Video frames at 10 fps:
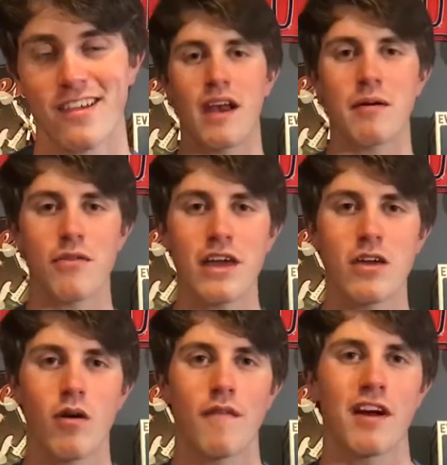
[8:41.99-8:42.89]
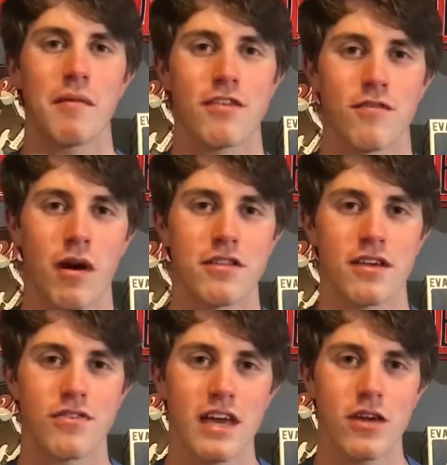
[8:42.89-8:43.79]
But anyway, thank you all very much for
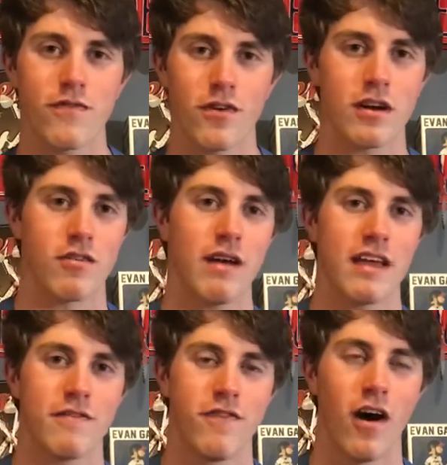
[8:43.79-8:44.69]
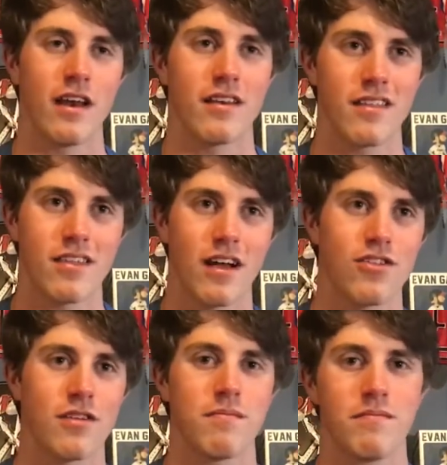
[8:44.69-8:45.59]
watching. Thank you for a great, fun,
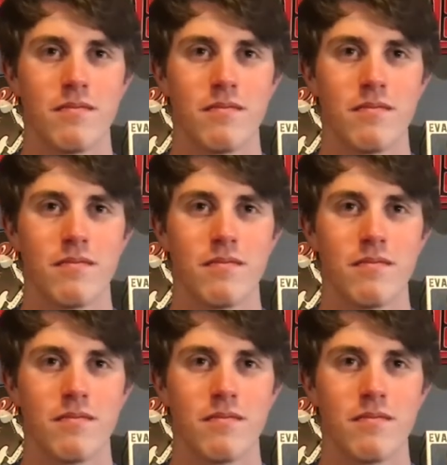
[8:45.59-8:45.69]
such a